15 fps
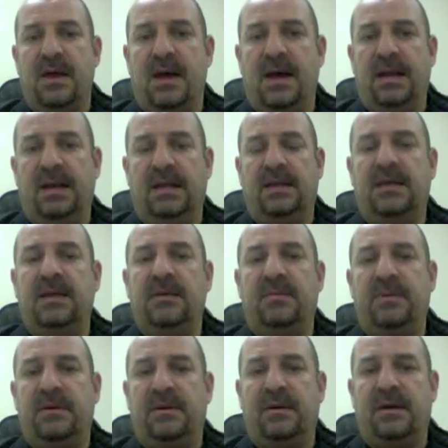and keep
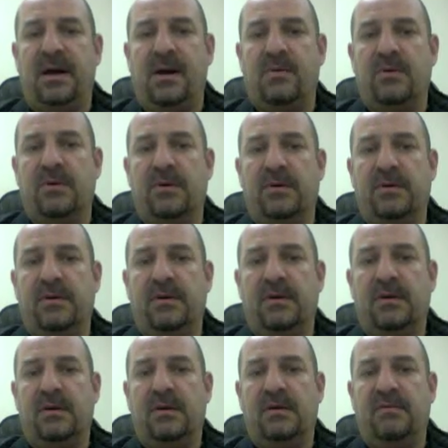our
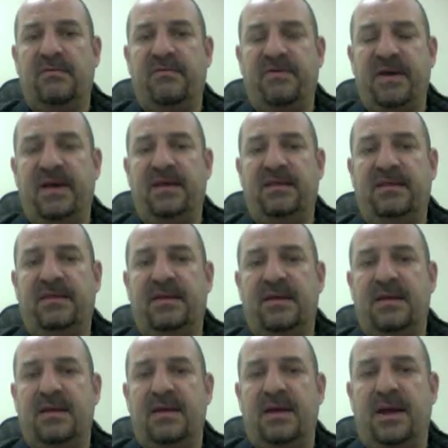faith
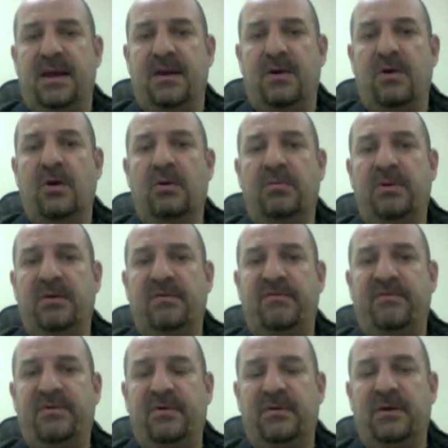and hope
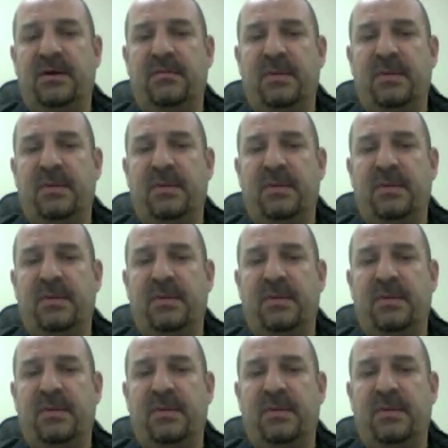for a